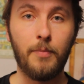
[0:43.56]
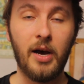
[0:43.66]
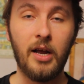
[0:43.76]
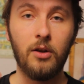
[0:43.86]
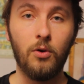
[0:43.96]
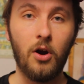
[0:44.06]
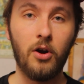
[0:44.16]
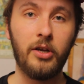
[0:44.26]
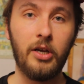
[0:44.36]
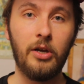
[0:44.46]
but
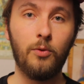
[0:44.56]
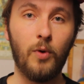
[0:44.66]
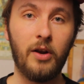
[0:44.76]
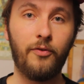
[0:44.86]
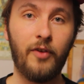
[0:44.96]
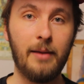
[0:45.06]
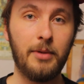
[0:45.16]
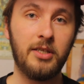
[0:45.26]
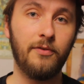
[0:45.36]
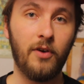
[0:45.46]
only one
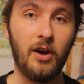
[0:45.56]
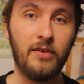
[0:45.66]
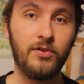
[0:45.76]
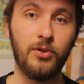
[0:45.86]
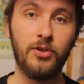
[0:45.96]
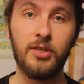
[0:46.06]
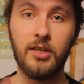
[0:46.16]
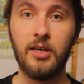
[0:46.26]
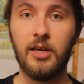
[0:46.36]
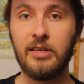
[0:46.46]
family survives due to
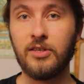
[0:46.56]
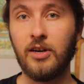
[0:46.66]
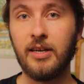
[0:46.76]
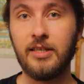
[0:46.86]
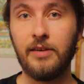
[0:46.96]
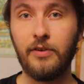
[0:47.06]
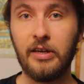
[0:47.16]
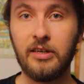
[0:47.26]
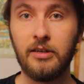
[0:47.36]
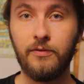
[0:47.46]
the
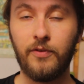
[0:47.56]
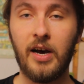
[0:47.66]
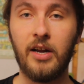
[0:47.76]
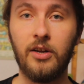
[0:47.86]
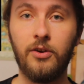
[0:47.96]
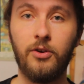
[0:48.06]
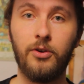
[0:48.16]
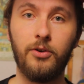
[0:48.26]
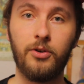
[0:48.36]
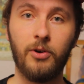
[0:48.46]
scientific father
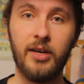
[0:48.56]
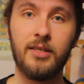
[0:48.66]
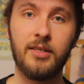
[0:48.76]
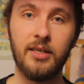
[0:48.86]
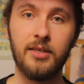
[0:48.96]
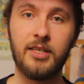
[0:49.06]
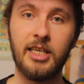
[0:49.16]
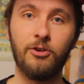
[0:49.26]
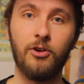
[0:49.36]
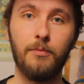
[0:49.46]
who creates this
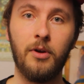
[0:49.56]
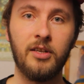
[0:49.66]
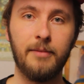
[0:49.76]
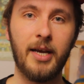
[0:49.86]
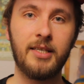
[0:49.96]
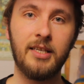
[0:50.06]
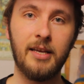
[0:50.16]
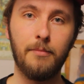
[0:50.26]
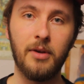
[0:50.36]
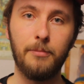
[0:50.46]
serum that makes
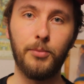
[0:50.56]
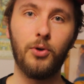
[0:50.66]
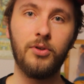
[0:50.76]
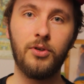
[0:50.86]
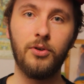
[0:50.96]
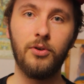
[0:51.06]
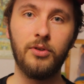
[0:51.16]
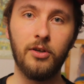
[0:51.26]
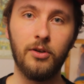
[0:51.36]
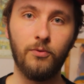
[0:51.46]
them immune to
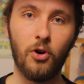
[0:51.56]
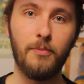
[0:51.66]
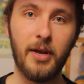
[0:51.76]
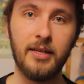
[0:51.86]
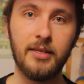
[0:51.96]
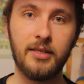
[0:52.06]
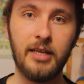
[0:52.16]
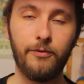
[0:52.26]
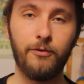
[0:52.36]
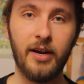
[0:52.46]
the Ro-Man's
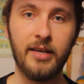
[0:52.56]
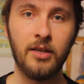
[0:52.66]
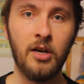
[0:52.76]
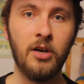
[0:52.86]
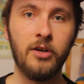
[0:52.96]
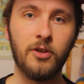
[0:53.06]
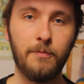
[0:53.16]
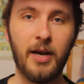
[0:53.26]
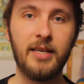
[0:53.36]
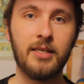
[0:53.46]
death rays.
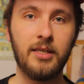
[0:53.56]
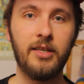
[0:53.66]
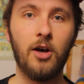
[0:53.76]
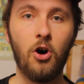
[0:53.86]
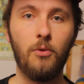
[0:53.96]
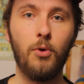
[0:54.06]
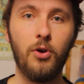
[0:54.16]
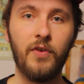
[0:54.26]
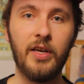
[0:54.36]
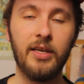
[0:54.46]
So basically the whole
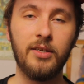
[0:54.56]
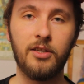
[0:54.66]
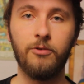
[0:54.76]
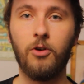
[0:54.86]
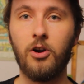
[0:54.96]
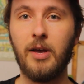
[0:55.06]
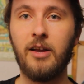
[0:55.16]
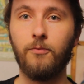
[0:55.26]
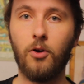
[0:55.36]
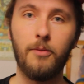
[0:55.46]
movie is the
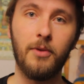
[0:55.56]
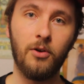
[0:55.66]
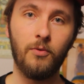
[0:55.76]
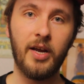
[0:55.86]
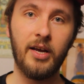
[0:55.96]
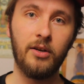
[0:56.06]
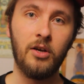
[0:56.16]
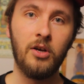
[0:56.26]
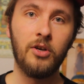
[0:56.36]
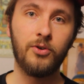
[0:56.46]
Ro-Man roaming
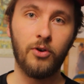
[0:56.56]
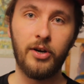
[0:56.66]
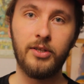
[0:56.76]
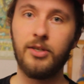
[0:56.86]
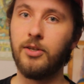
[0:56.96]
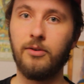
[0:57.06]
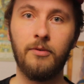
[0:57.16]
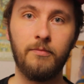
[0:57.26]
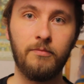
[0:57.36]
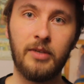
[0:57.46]
around trying
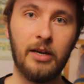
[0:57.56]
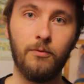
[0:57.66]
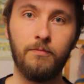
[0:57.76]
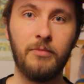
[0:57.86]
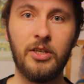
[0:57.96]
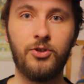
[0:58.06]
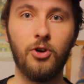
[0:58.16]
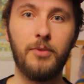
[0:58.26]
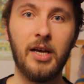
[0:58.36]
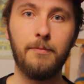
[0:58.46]
to get his
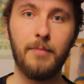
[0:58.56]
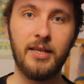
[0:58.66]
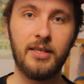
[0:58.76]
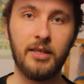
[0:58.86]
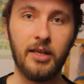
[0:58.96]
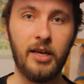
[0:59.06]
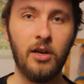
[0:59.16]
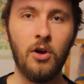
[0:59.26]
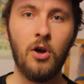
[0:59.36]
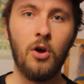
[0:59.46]
job done basically.